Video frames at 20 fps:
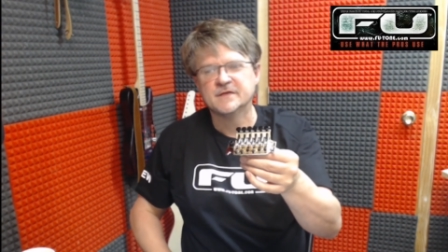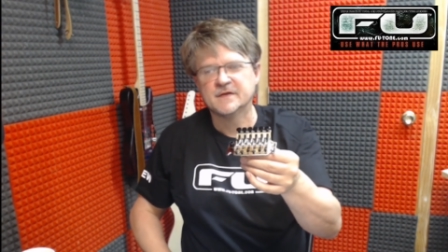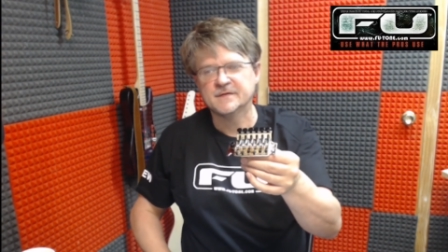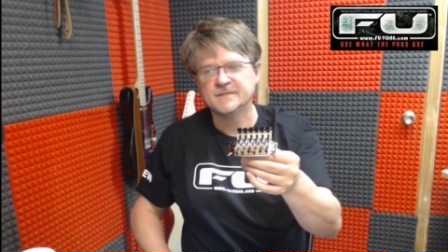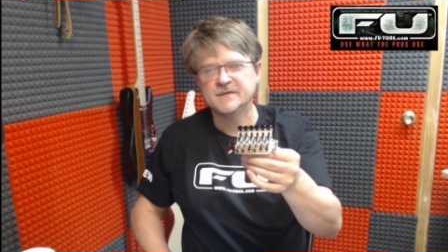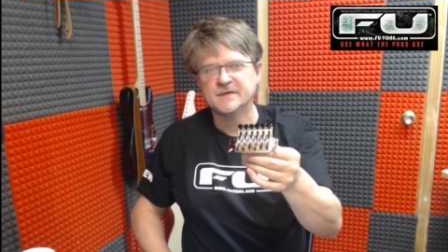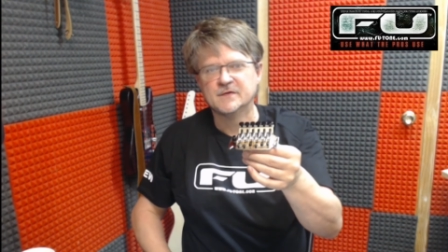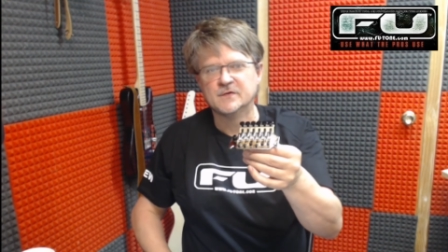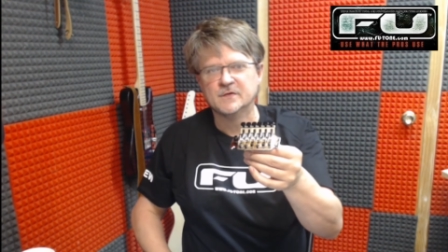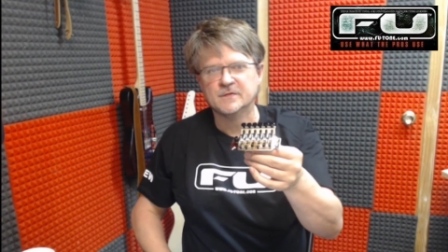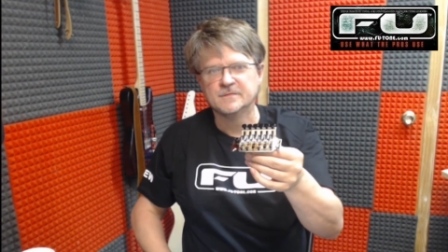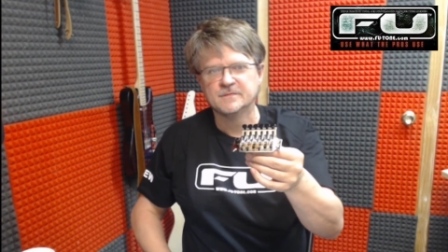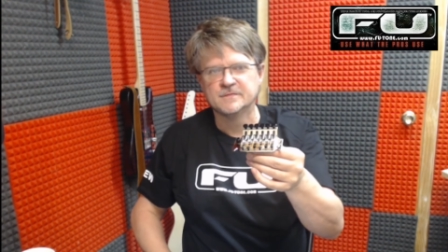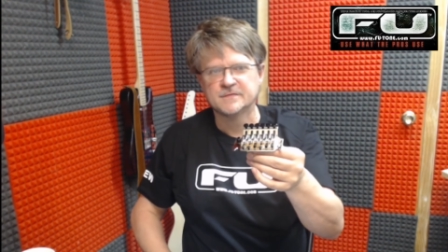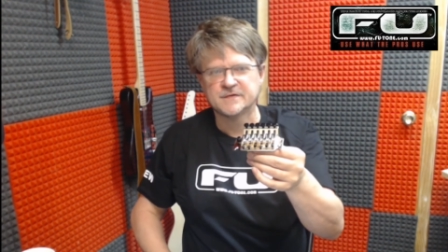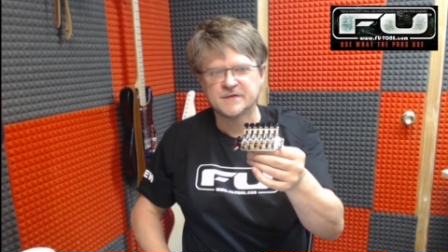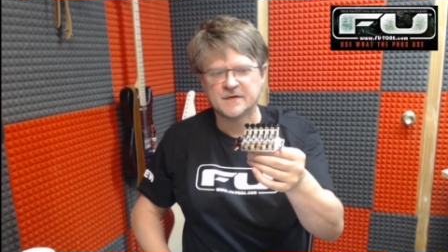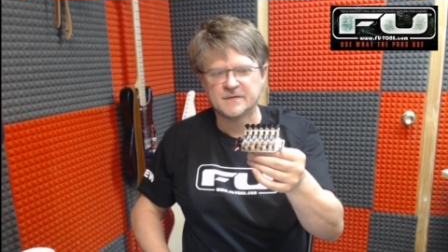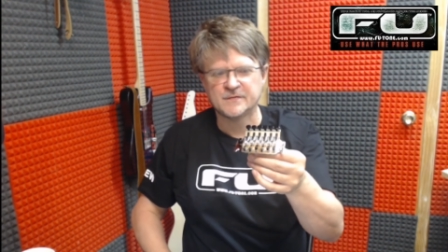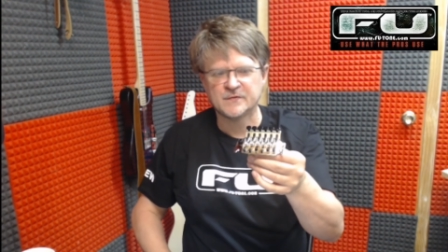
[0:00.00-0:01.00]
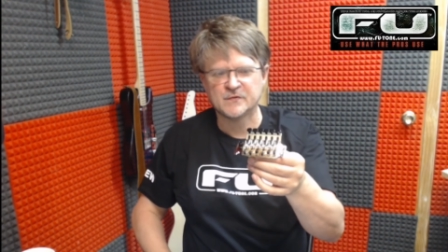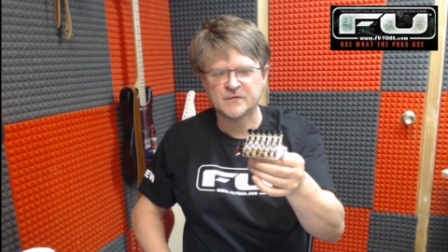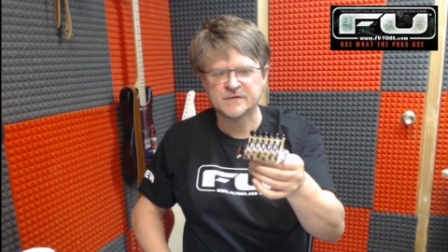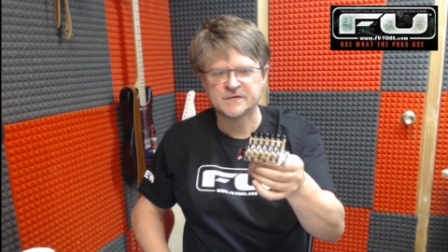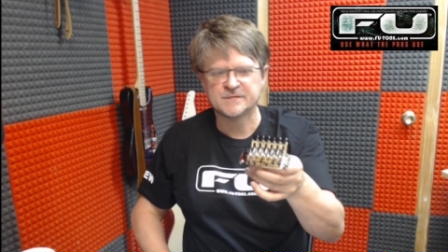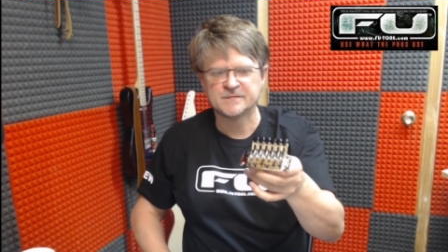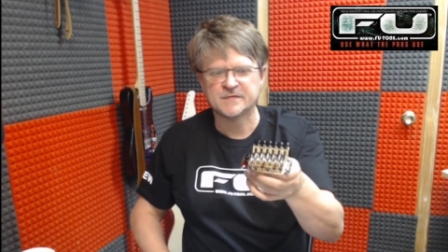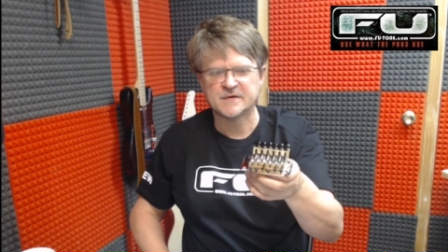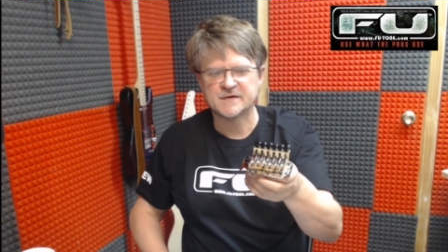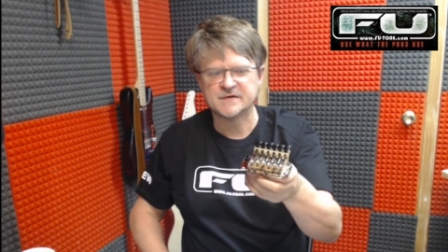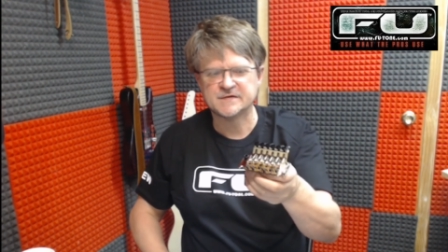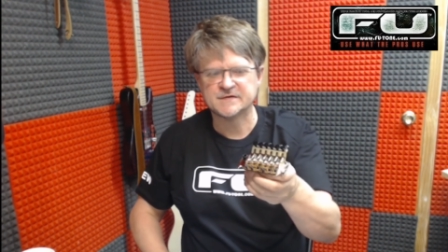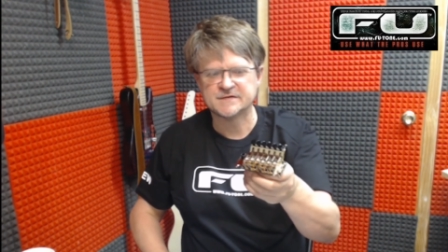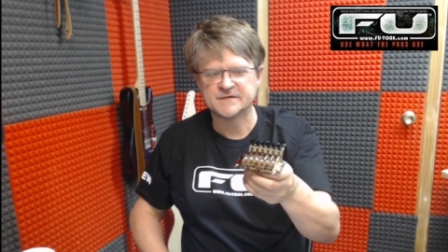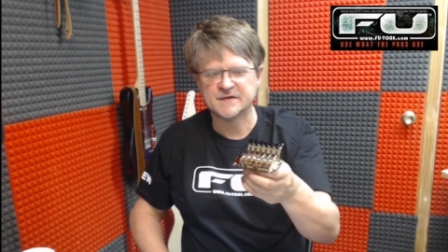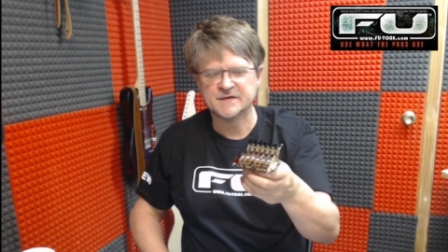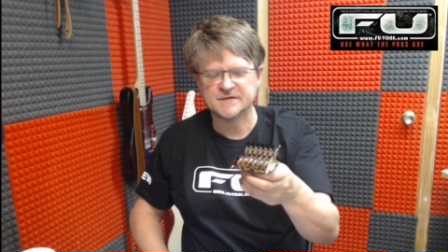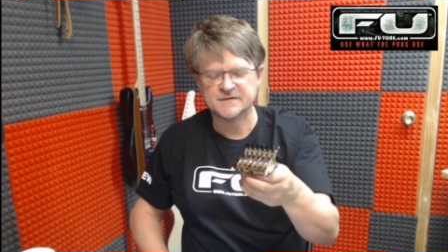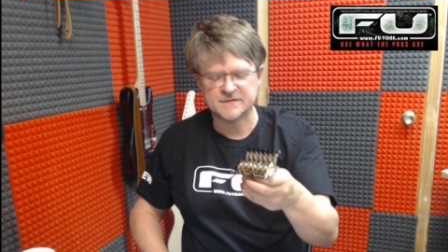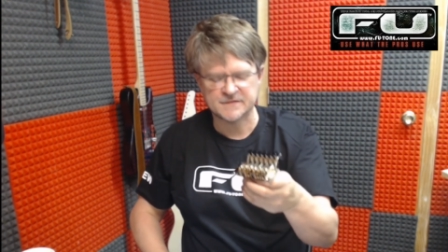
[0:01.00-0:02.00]
That'd be cool. Tell them the Wilson Project
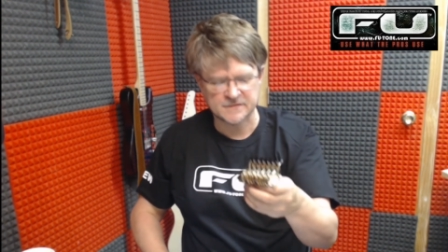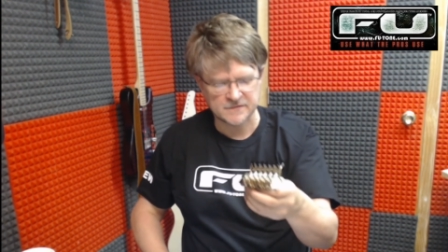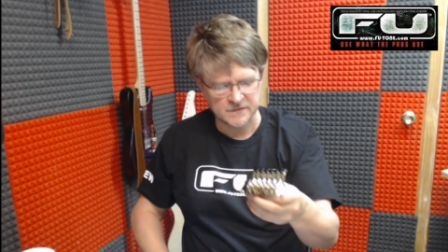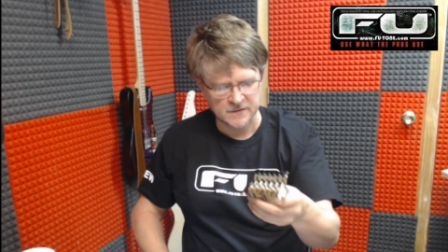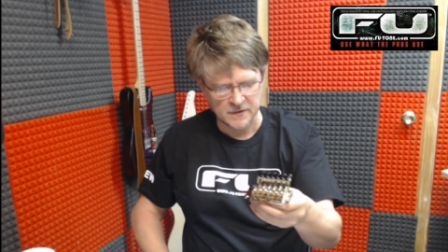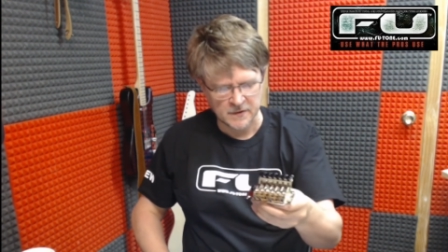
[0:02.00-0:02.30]
sent you.